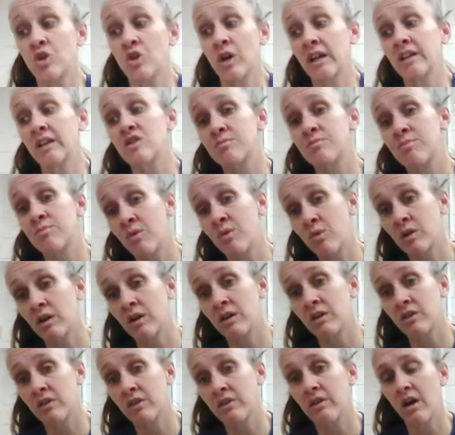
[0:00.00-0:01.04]

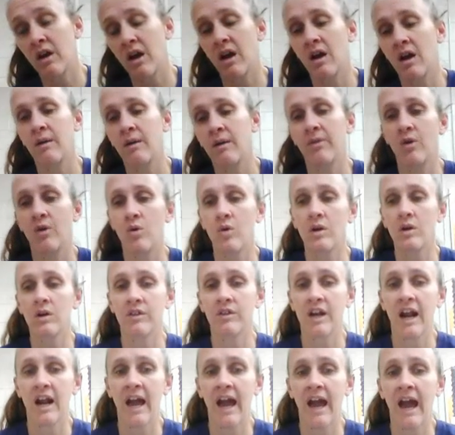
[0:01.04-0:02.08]
transport the oil
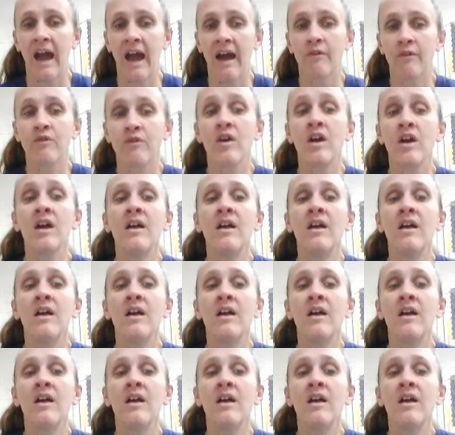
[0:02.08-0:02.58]
that I have.